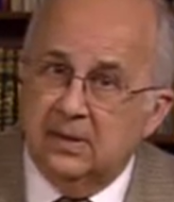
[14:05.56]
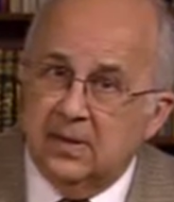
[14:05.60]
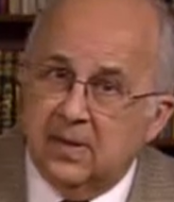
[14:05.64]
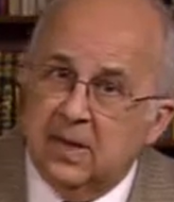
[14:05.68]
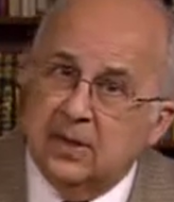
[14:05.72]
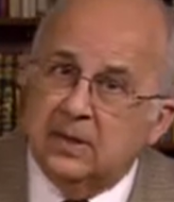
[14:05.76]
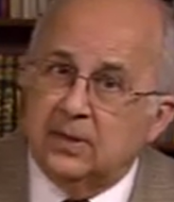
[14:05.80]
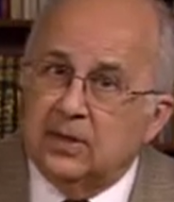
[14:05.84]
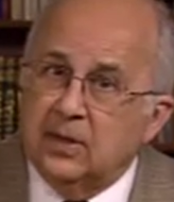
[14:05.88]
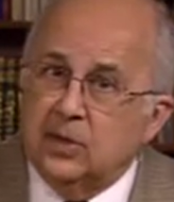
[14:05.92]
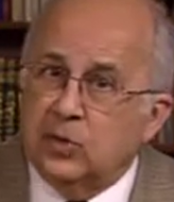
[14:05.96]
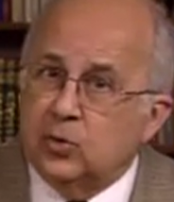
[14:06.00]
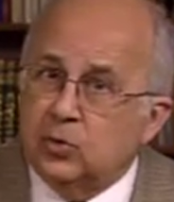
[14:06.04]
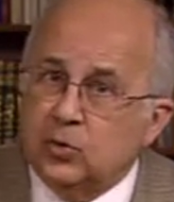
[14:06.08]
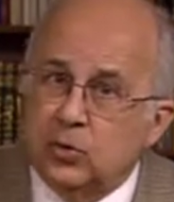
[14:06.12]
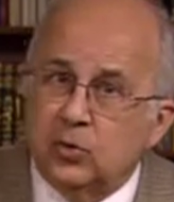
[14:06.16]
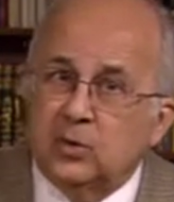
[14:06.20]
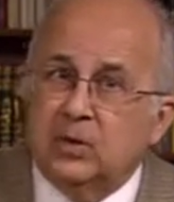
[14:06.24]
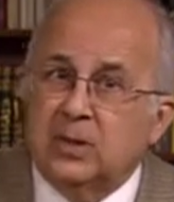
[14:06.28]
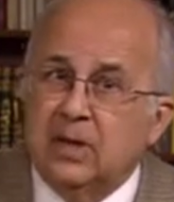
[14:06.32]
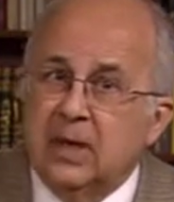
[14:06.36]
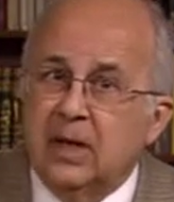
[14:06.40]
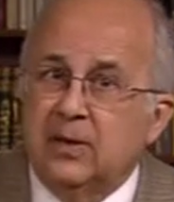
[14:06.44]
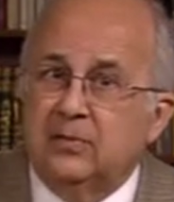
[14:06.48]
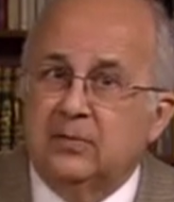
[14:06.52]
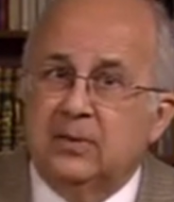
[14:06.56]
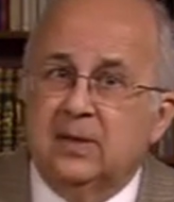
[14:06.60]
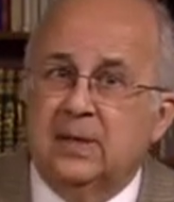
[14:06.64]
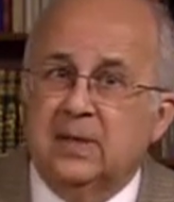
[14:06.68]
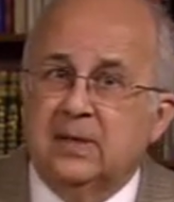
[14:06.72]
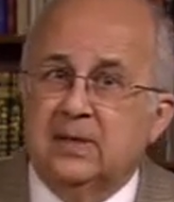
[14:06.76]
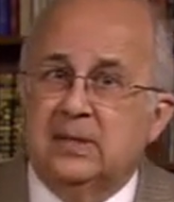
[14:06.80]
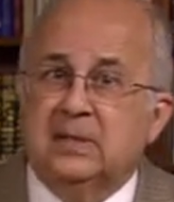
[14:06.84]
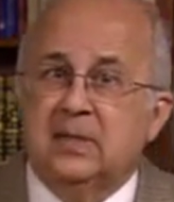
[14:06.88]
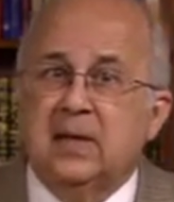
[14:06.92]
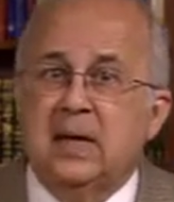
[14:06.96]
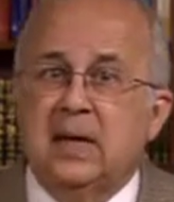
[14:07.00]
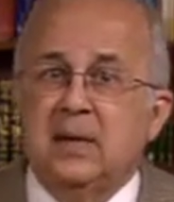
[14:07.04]
writing shortly after
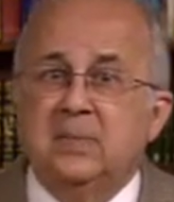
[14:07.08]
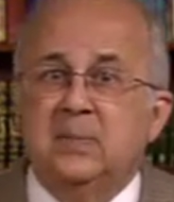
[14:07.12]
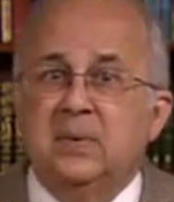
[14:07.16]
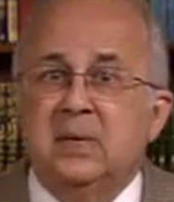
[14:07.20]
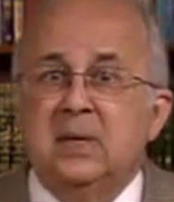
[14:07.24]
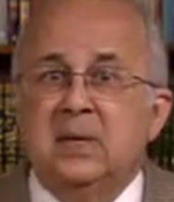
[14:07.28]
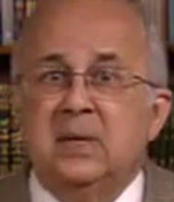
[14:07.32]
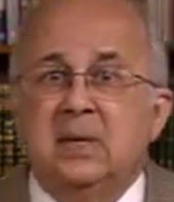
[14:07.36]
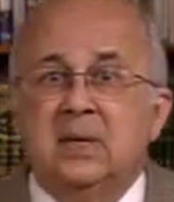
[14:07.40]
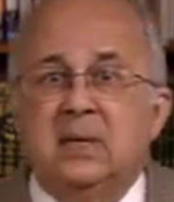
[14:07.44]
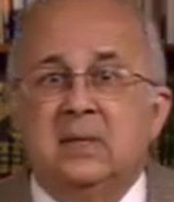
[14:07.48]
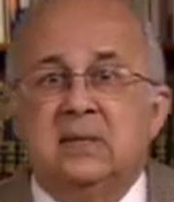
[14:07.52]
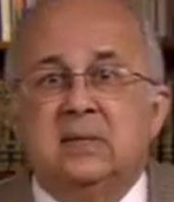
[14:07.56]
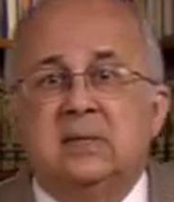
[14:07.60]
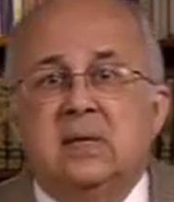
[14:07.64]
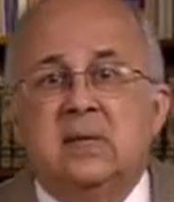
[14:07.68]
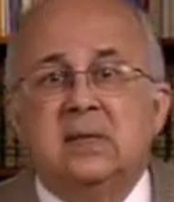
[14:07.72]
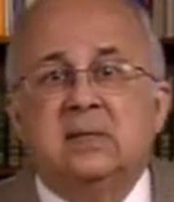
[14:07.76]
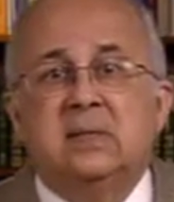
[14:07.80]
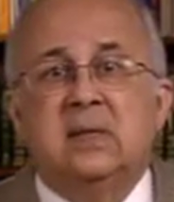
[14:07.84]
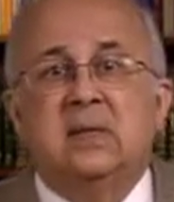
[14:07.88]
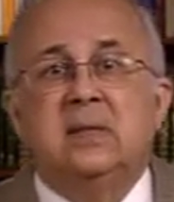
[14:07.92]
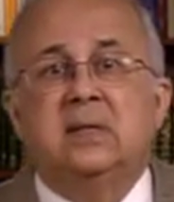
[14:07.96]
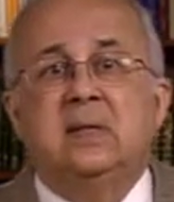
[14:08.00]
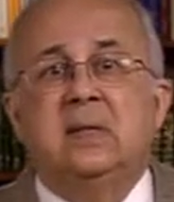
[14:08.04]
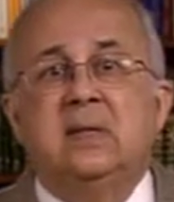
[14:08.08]
his time, says that